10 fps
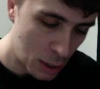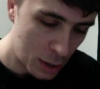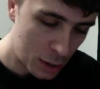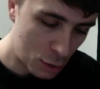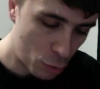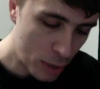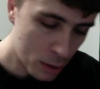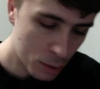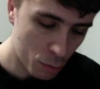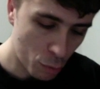the
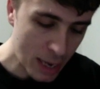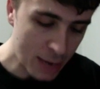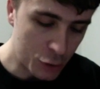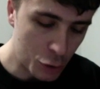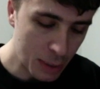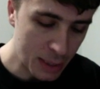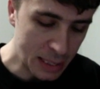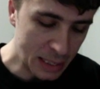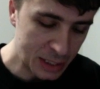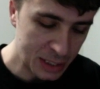real way of doing
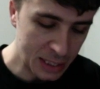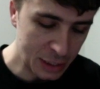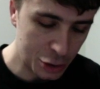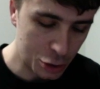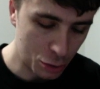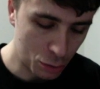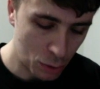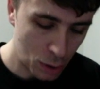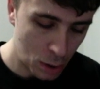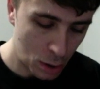this is to,
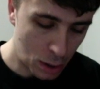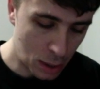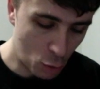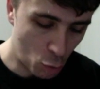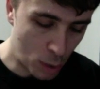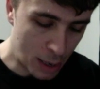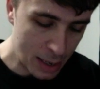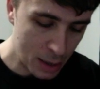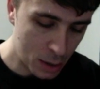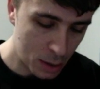
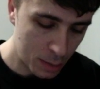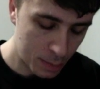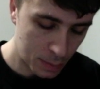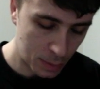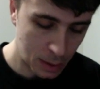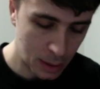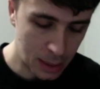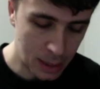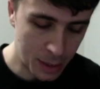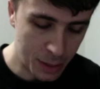while
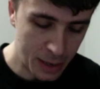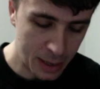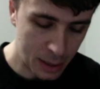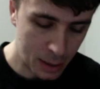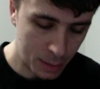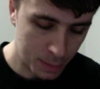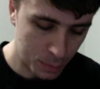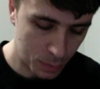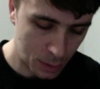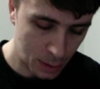there
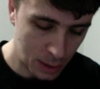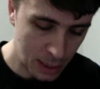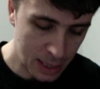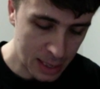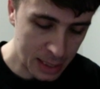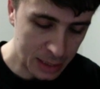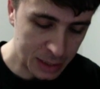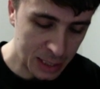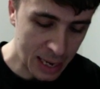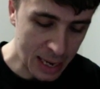
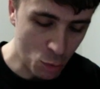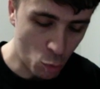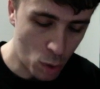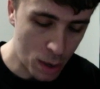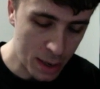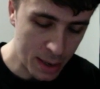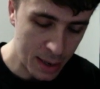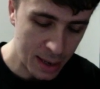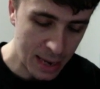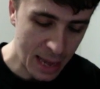is a 1
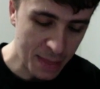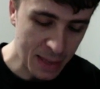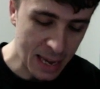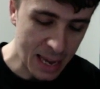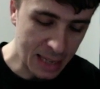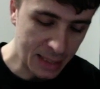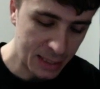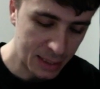at the end,